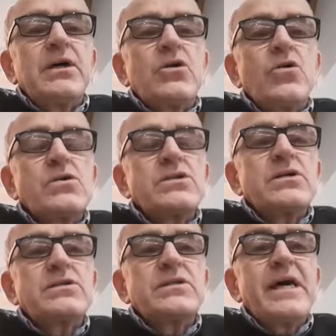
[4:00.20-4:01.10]
cause
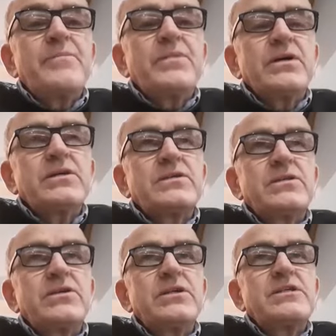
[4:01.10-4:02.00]
us, tempt us
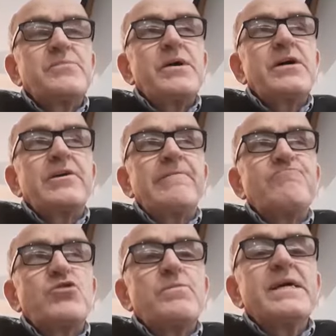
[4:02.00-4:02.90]
to despair
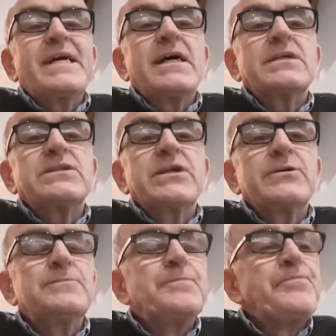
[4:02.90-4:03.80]
and to be cast down.